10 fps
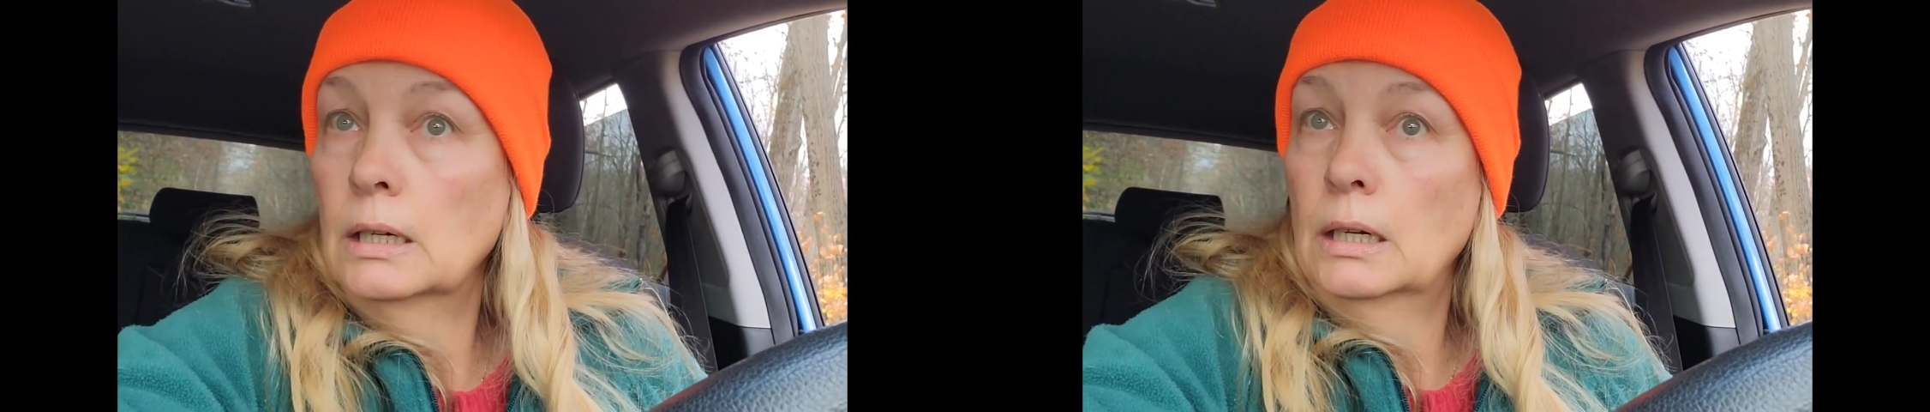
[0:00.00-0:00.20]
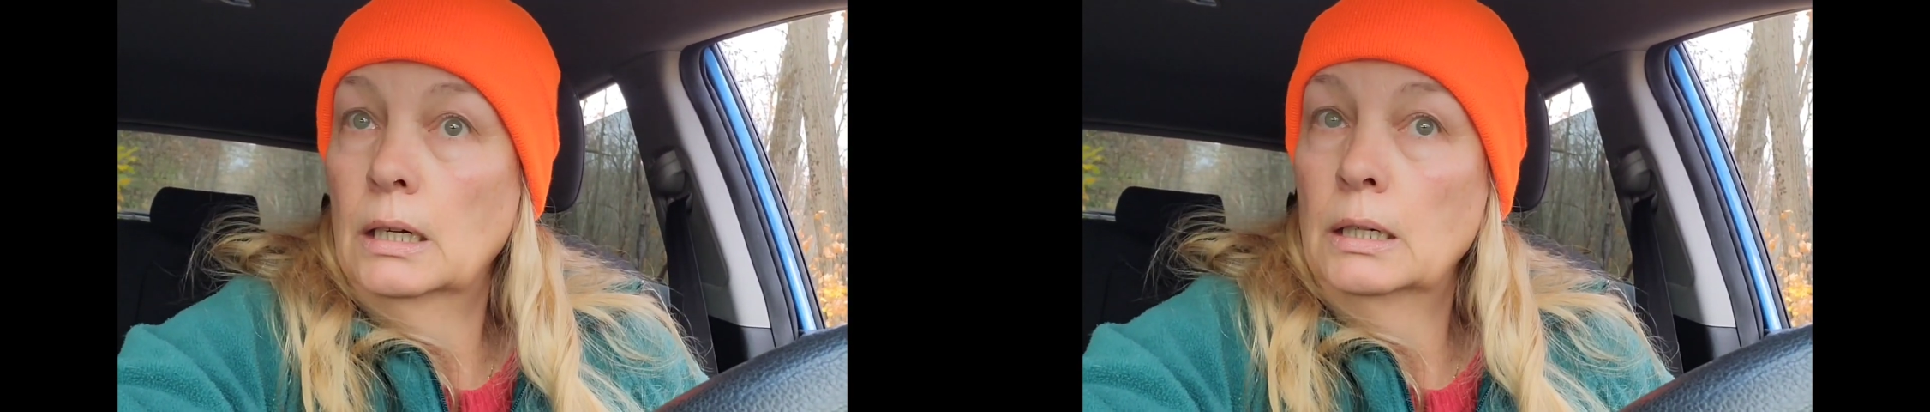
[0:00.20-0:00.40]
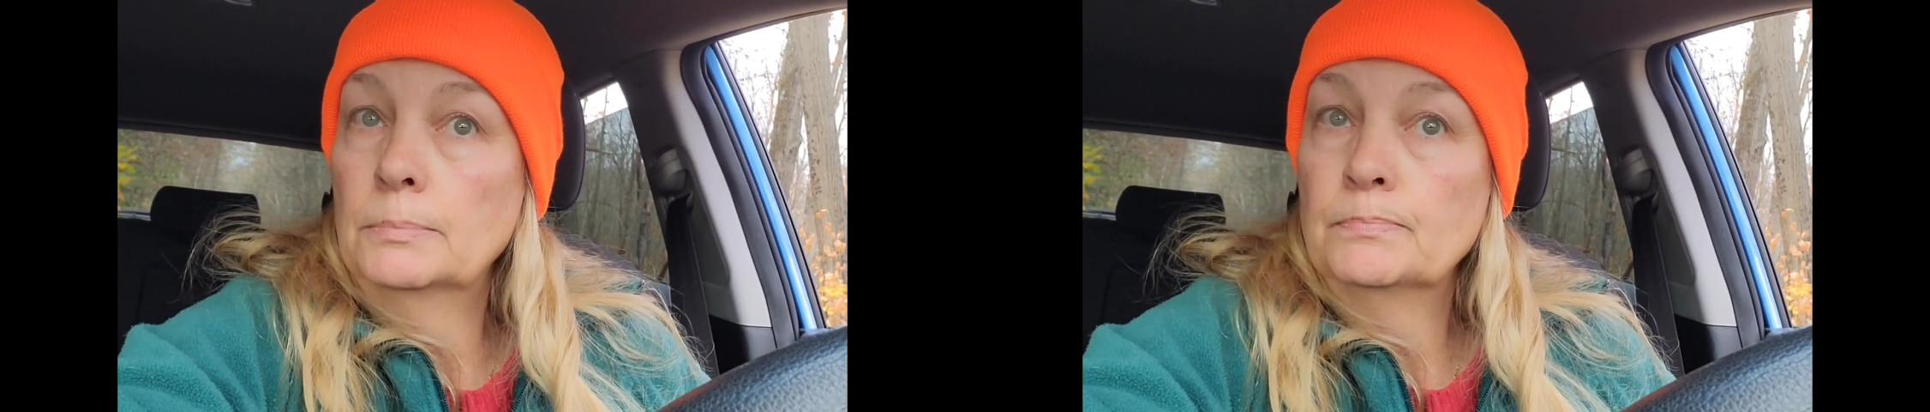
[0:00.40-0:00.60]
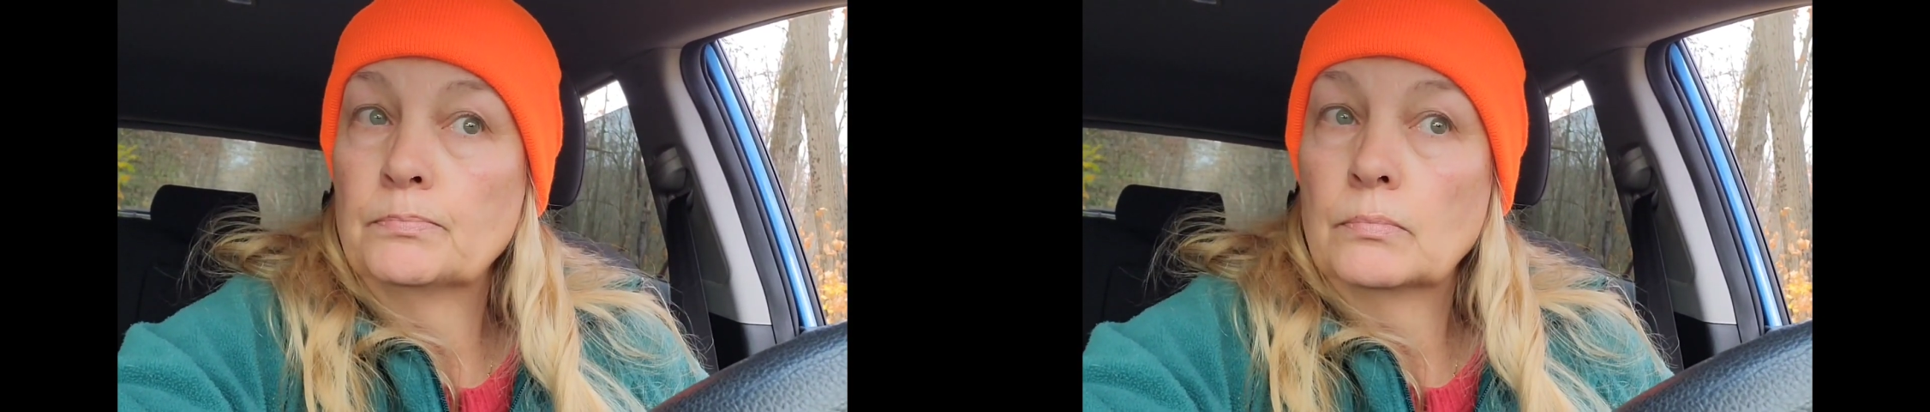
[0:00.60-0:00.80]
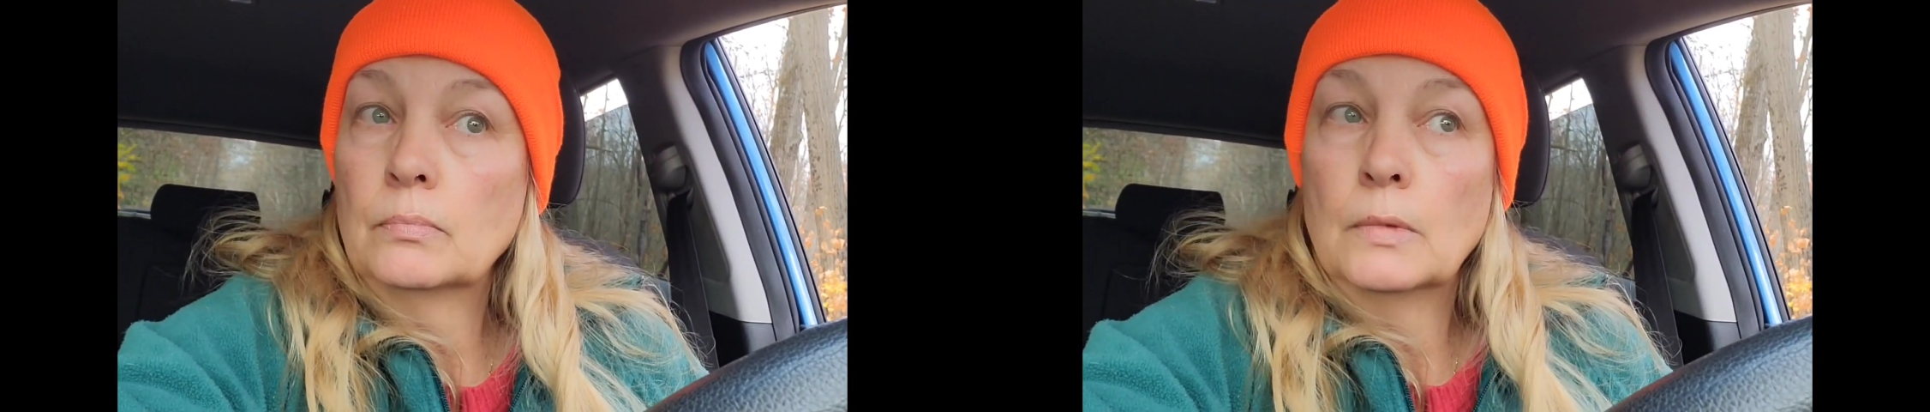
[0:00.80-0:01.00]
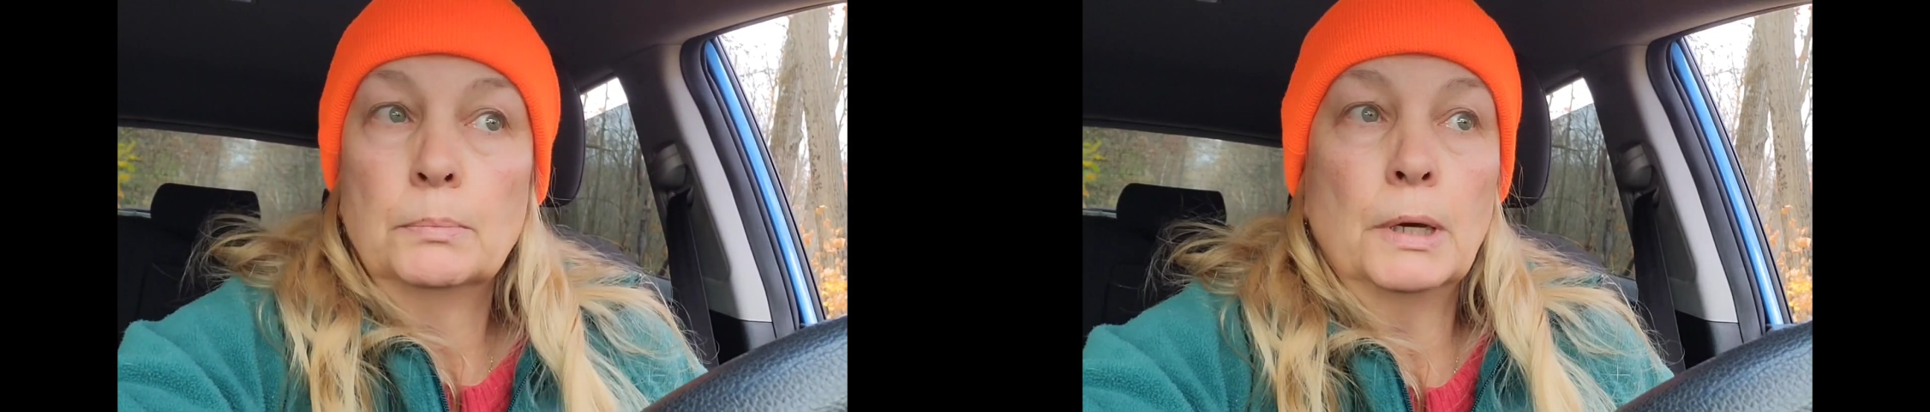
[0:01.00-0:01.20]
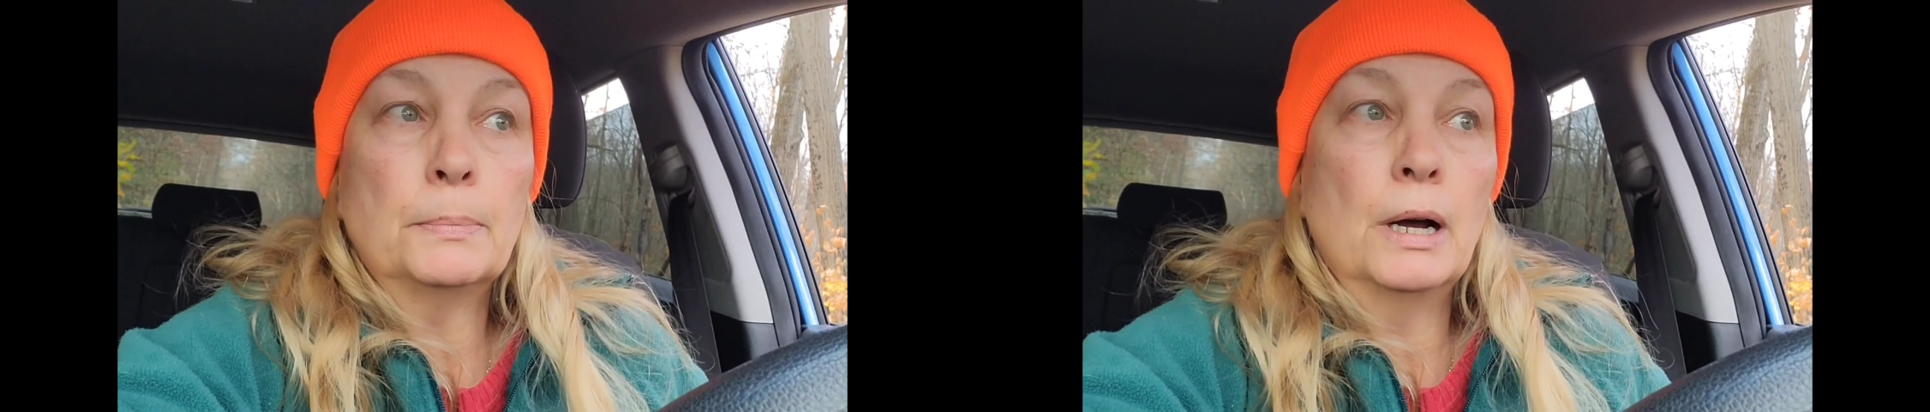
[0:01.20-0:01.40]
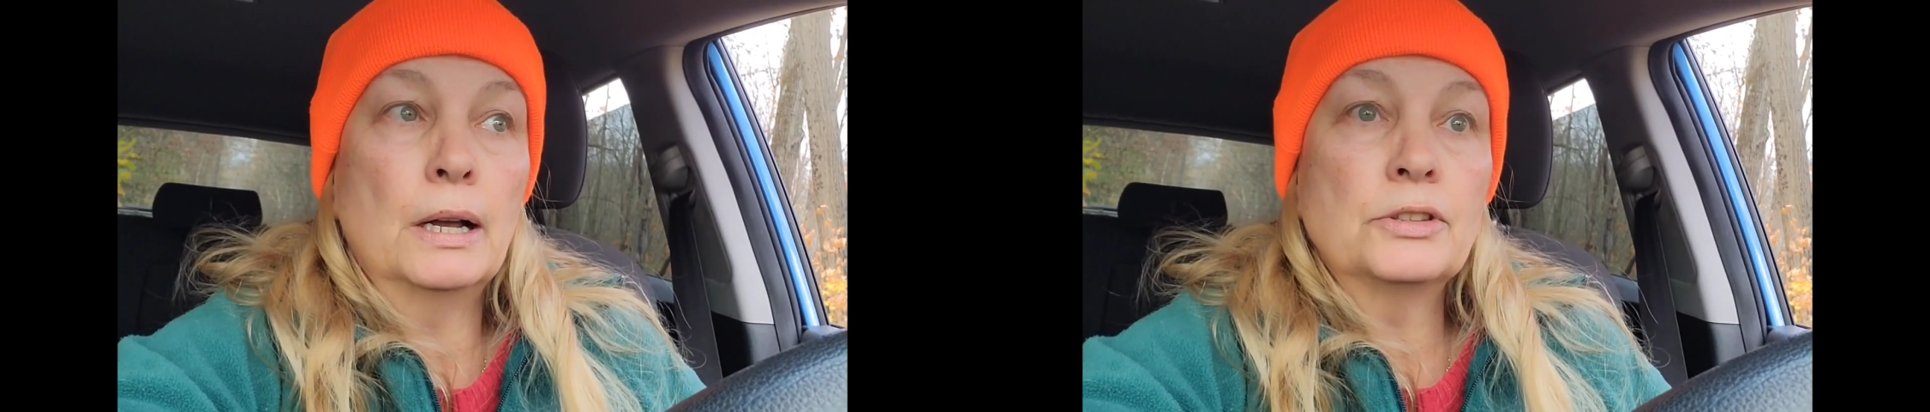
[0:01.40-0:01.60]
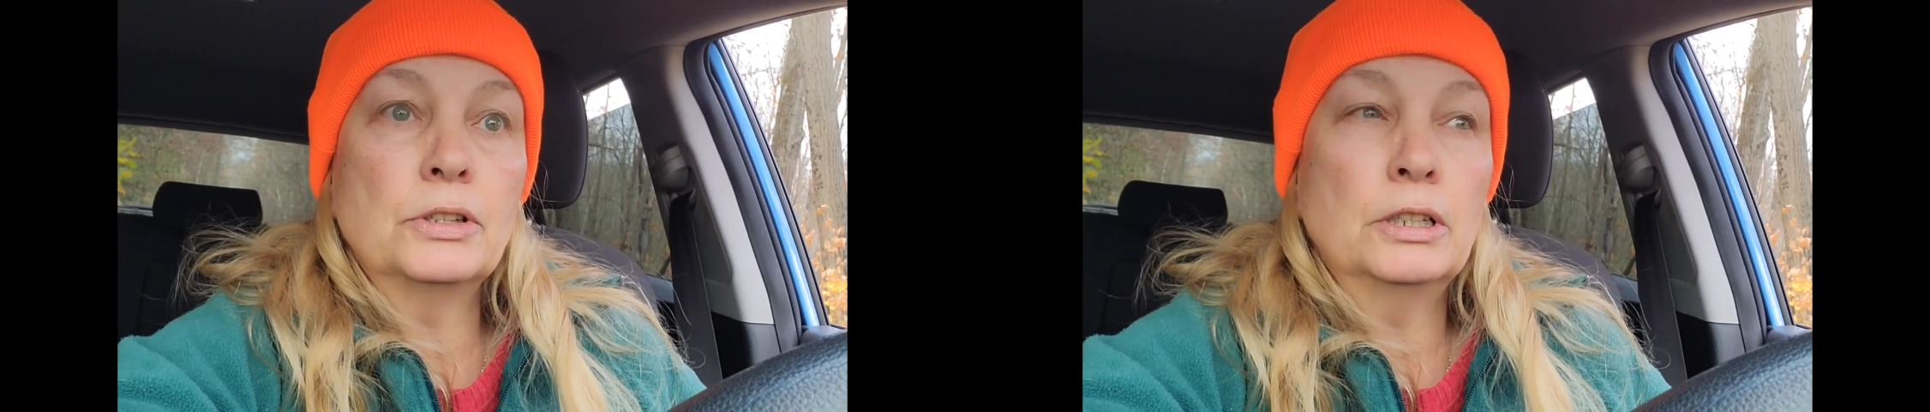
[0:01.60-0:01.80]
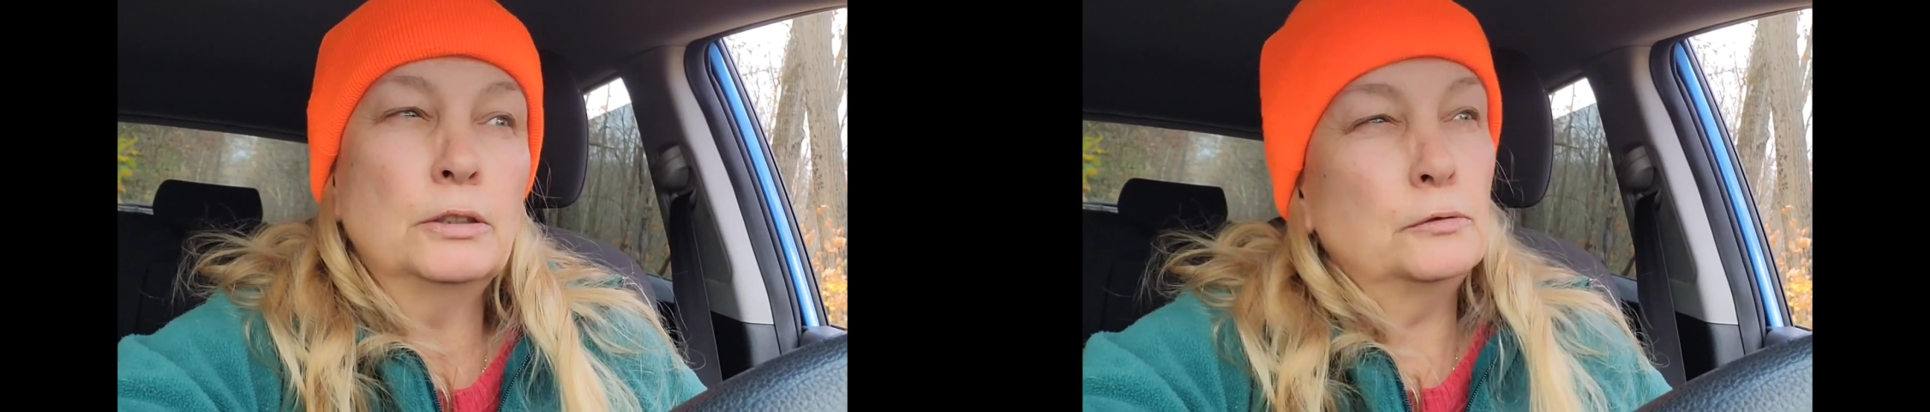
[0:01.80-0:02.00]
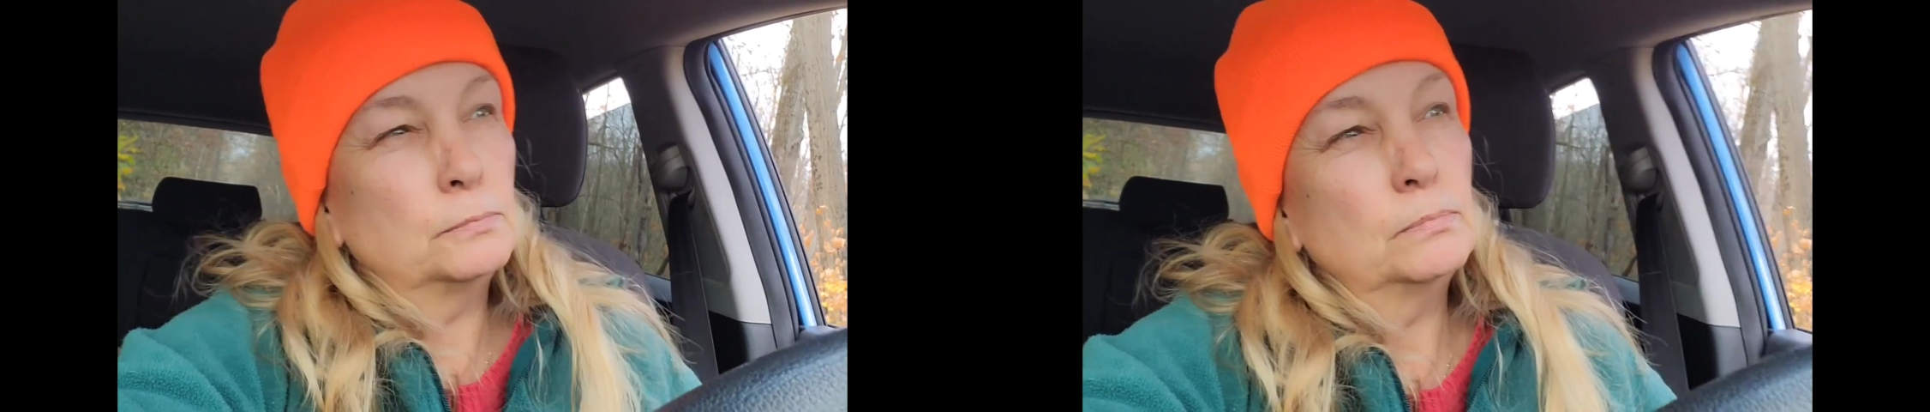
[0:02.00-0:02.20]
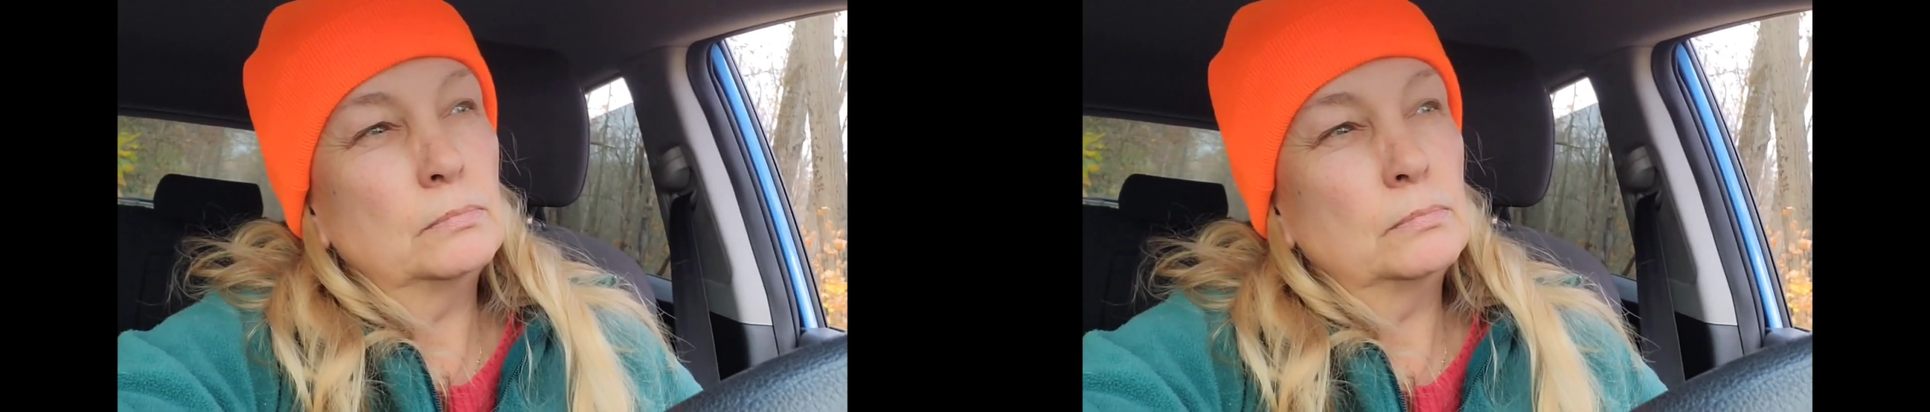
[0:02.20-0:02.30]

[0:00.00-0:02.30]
Um, not positive.